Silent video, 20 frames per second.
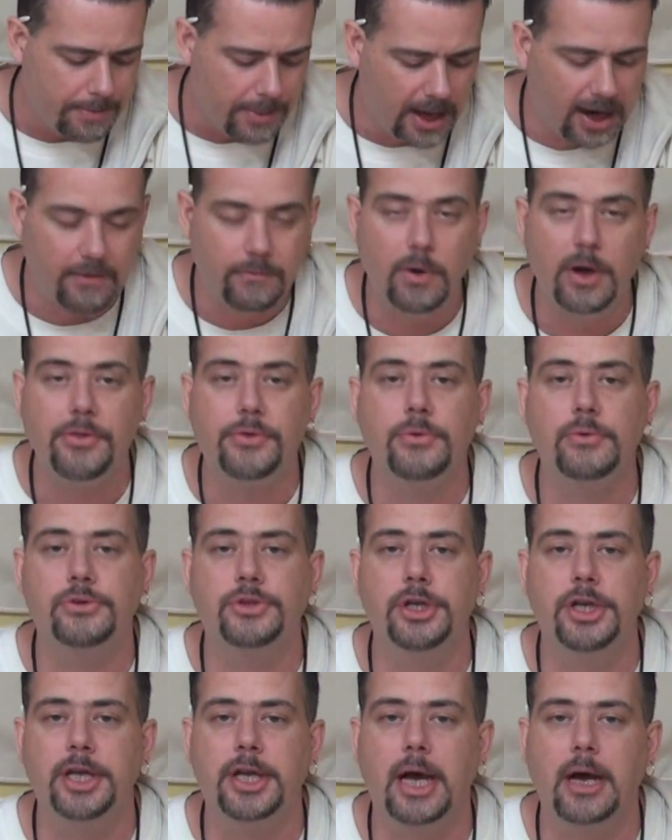I went through
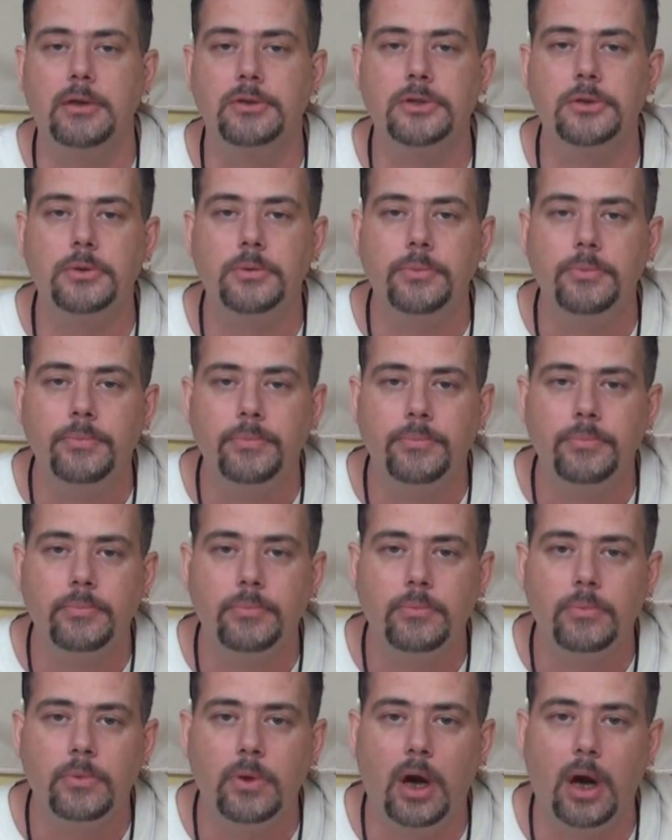city council.
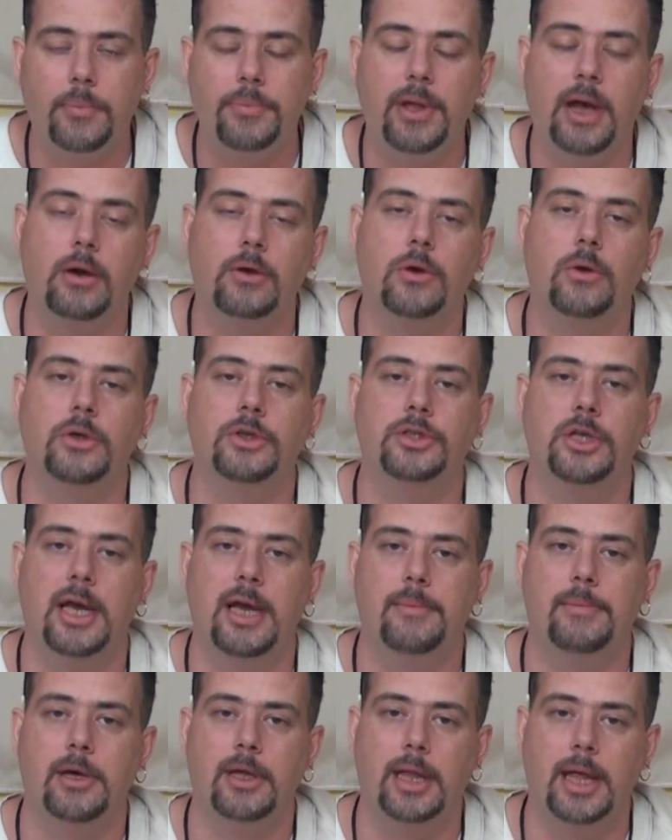I'm now going to
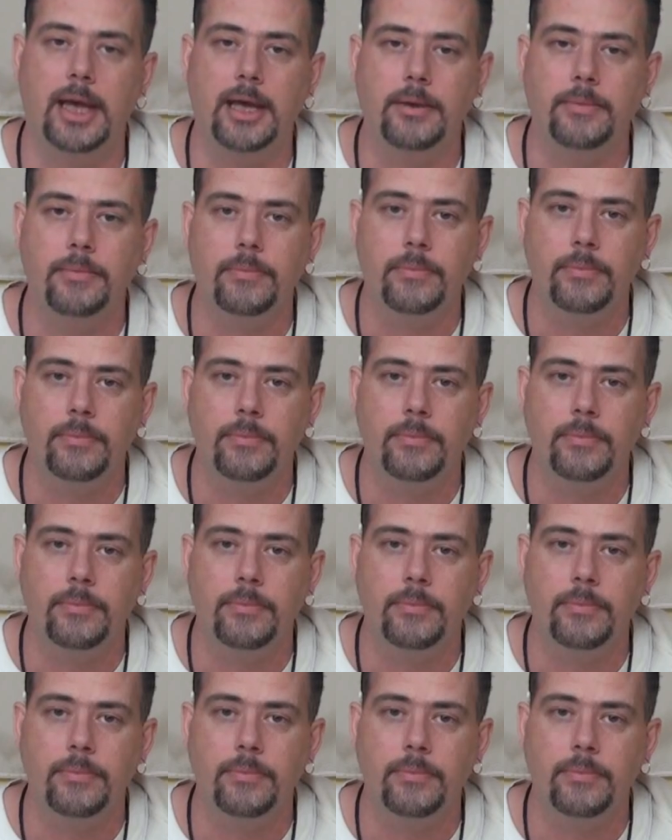MLA.